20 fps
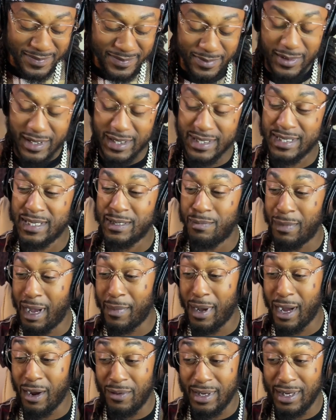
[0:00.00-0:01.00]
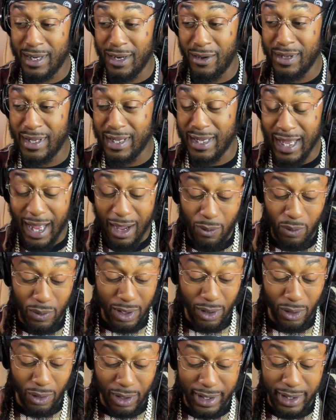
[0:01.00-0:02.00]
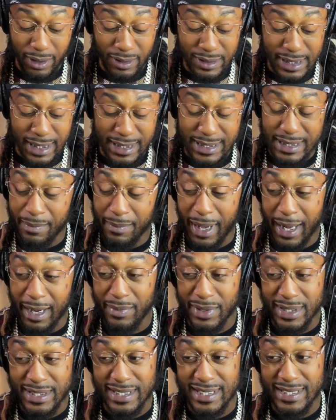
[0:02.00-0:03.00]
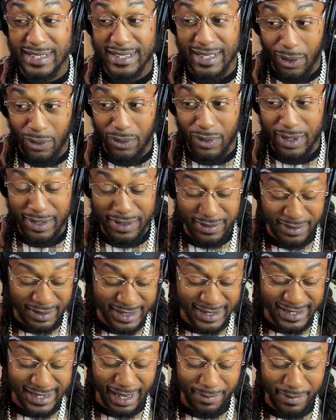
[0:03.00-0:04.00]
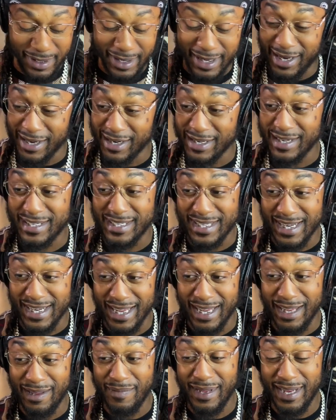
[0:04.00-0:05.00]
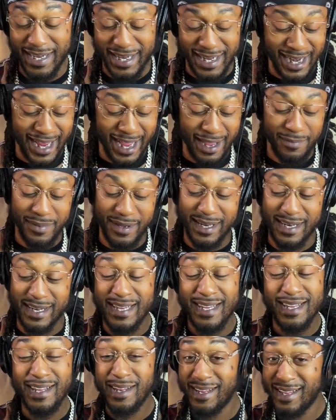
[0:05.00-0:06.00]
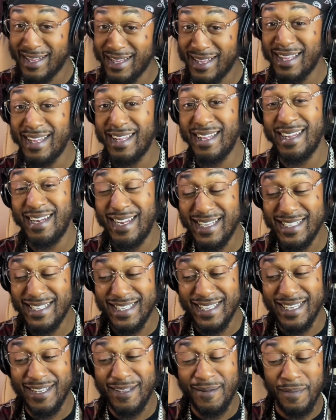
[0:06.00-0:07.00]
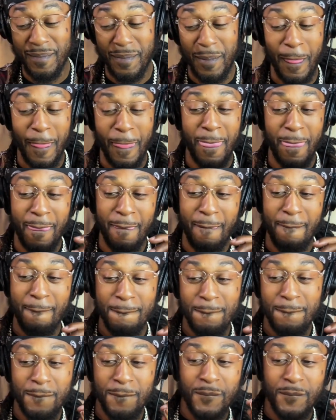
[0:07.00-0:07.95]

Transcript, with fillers: Because his mama already know he got one, or he going to say somebody must have stole it. Because I've been here to sleep. Hit that like button. Let's see. All right.